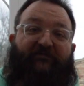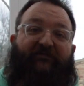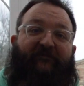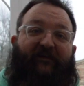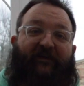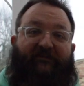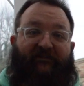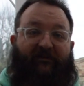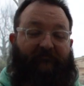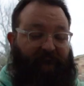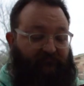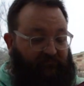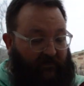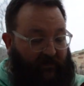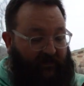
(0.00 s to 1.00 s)
a Fender,
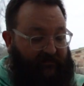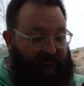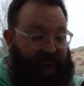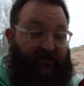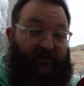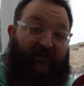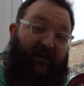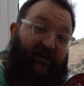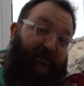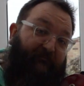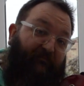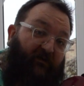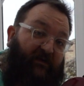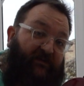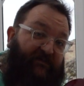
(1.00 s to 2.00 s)
and you don't get any
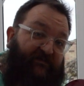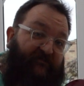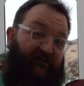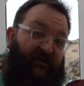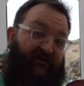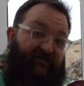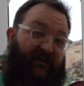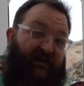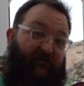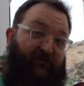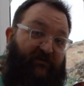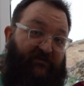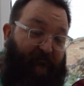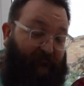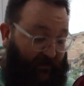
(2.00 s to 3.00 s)
prizes for guessing how
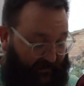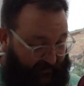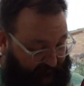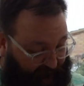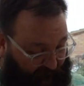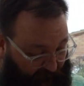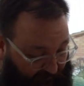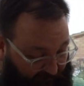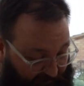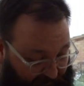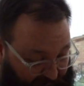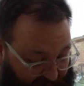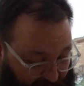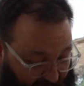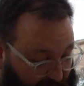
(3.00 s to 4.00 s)
much I paid for it
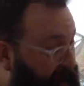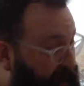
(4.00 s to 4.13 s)
either.